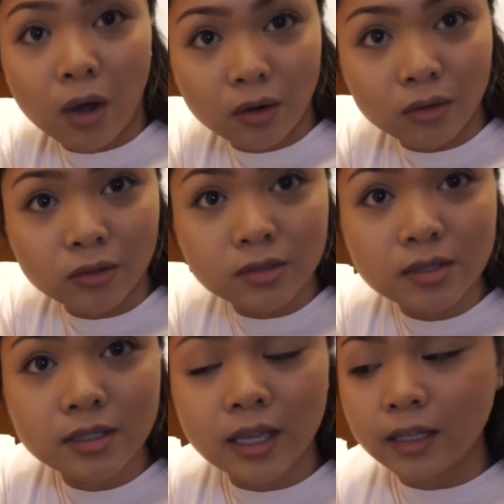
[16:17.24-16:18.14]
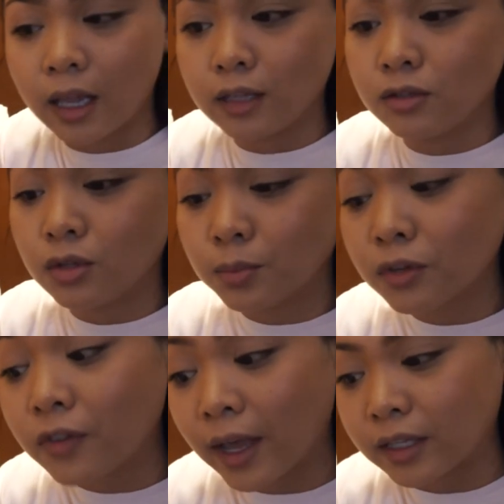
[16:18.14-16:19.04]
bottles that they do
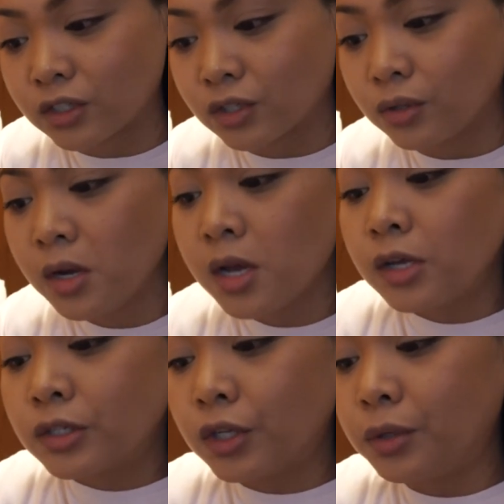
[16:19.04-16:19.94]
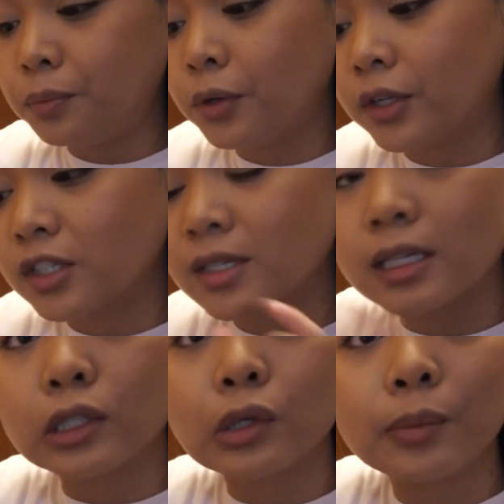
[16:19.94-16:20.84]
provide you. So you put just
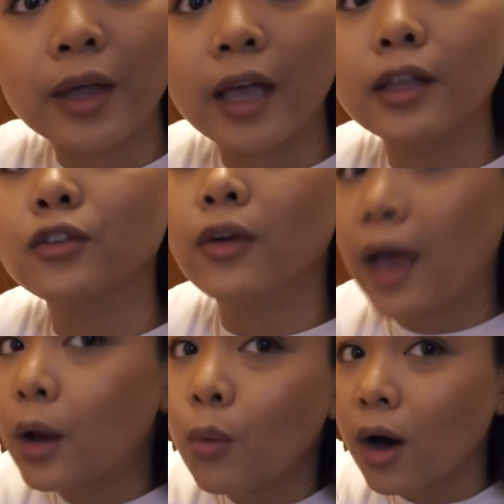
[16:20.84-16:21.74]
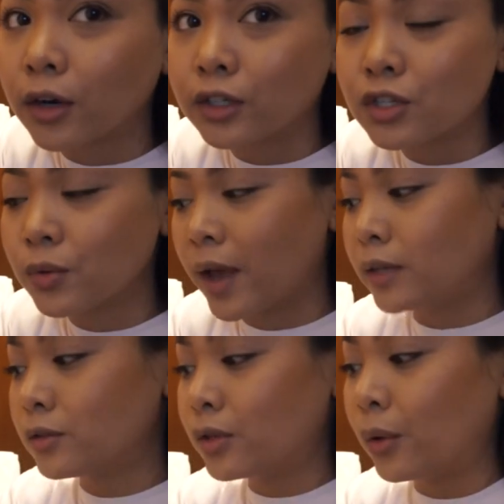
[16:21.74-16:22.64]
a little bit and then you add water to
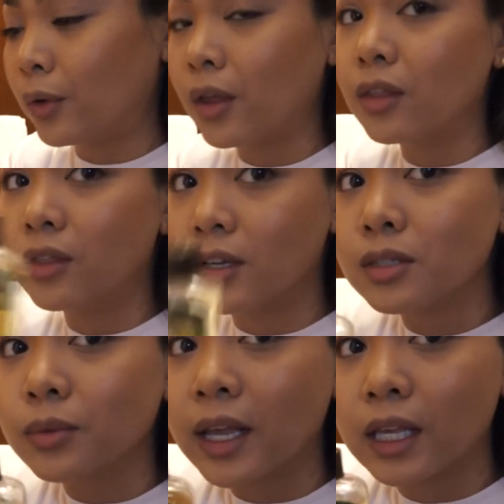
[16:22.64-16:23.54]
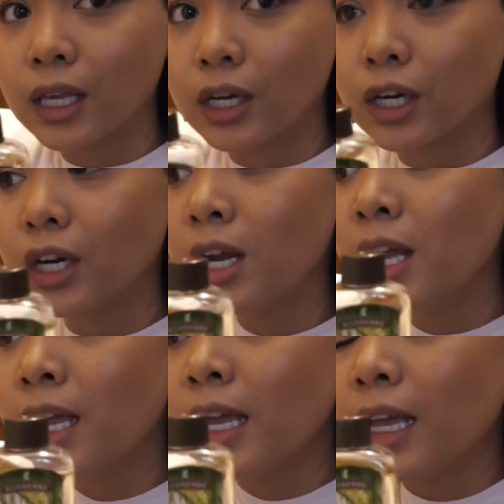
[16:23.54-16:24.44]
it. So this right here
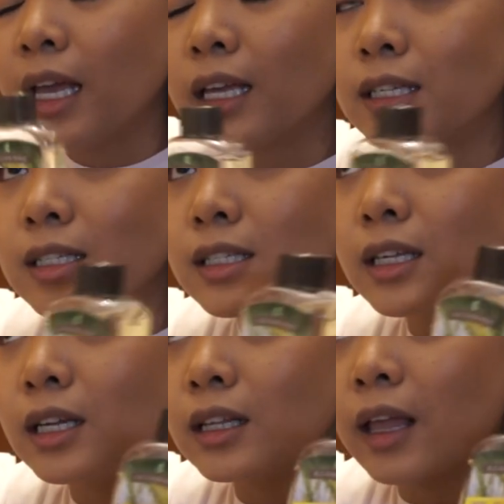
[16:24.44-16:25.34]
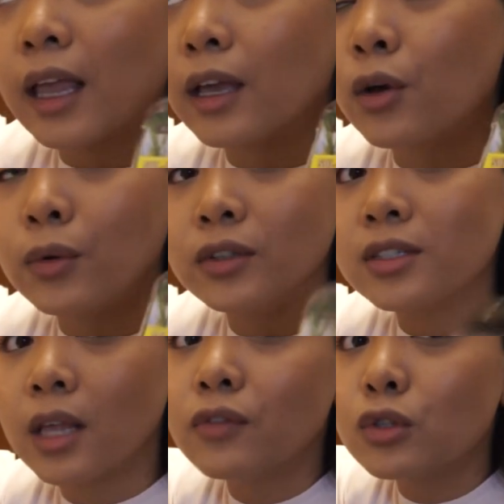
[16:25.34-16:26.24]
is like going to
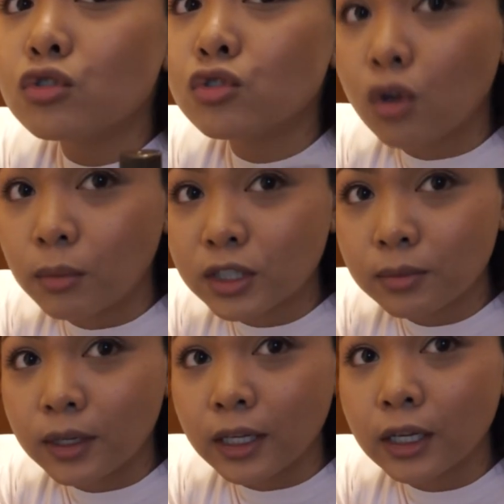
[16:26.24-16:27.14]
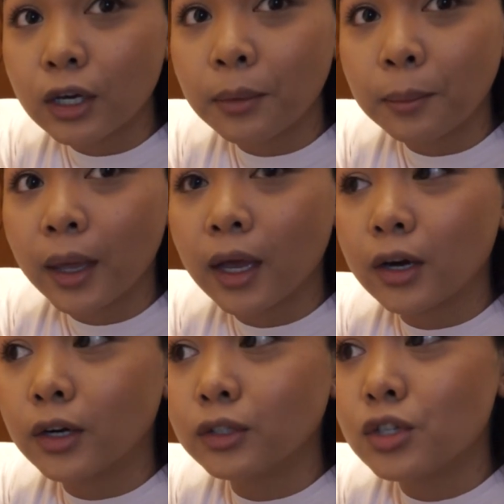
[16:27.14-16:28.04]
save you so much money
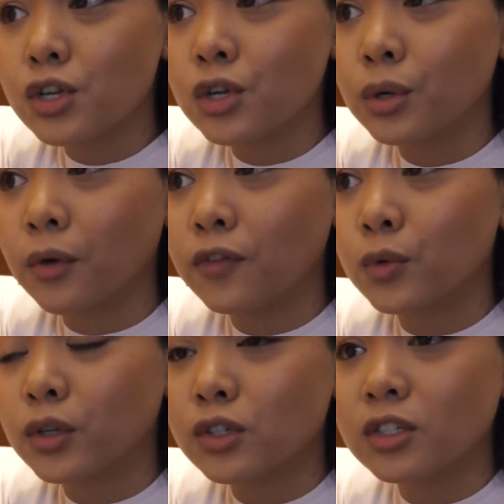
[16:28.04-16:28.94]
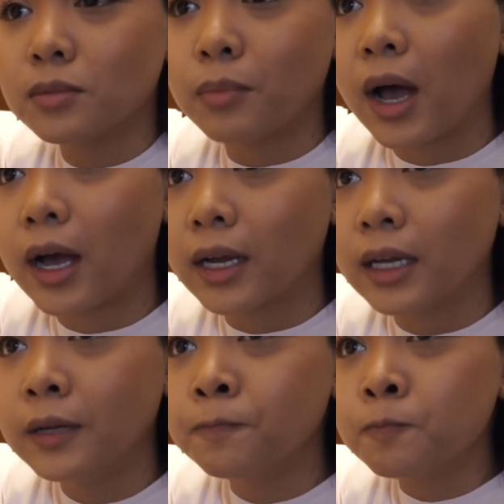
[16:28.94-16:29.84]
compared to if you were to just buy,